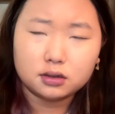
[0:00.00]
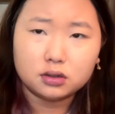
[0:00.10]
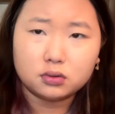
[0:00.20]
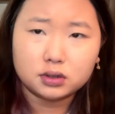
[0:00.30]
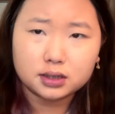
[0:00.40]

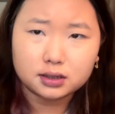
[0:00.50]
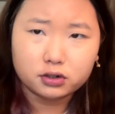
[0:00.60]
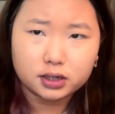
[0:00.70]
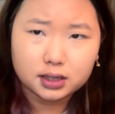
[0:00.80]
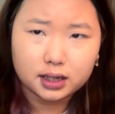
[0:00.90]
you know, it just
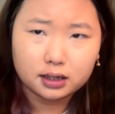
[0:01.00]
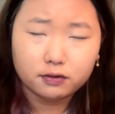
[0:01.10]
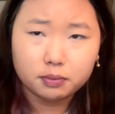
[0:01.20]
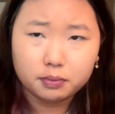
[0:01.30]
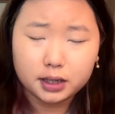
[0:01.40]
creates an
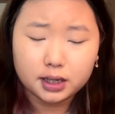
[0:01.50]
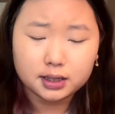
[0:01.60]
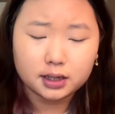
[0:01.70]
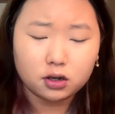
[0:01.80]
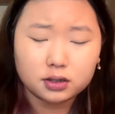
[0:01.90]
uneven
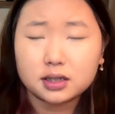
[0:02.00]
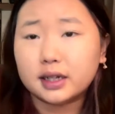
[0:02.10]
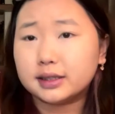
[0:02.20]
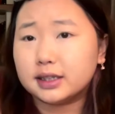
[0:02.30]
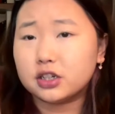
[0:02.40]
base and
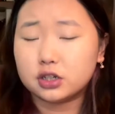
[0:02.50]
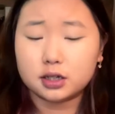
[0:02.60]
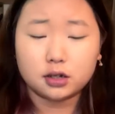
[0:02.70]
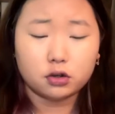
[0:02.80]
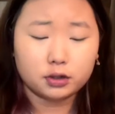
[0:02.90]

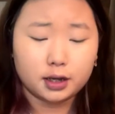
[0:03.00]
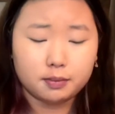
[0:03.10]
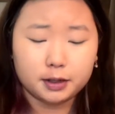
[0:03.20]
oxidization and all that.